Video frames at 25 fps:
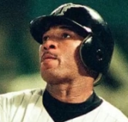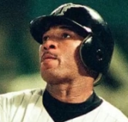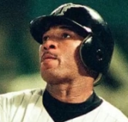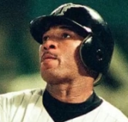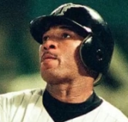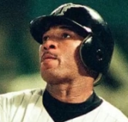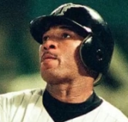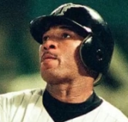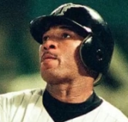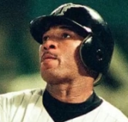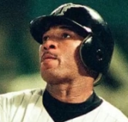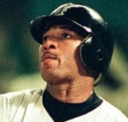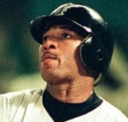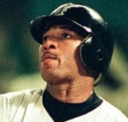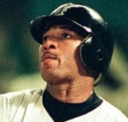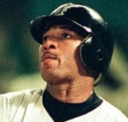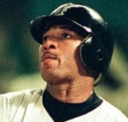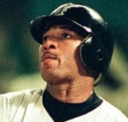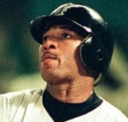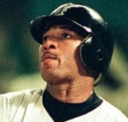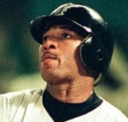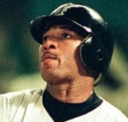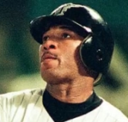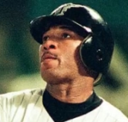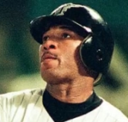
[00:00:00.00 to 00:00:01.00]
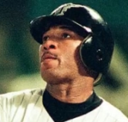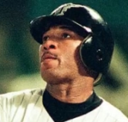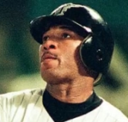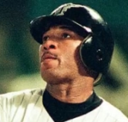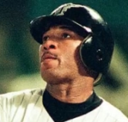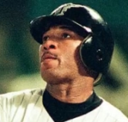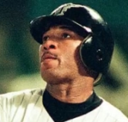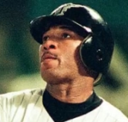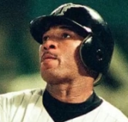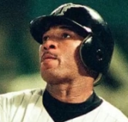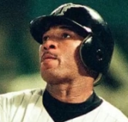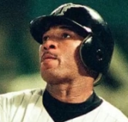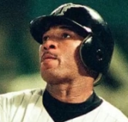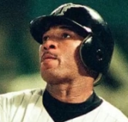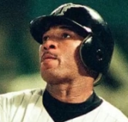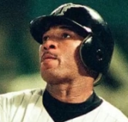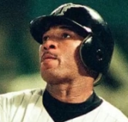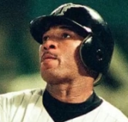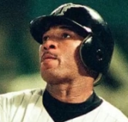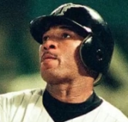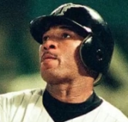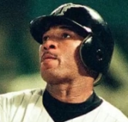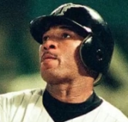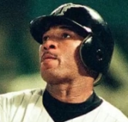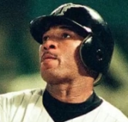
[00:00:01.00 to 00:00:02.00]

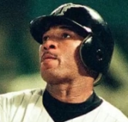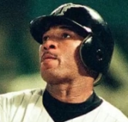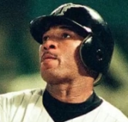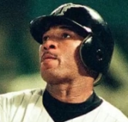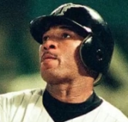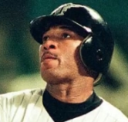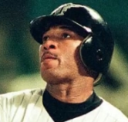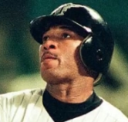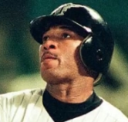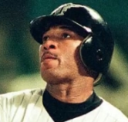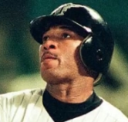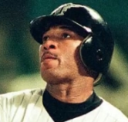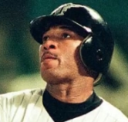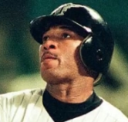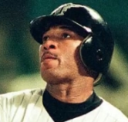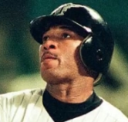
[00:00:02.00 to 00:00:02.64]
(silence)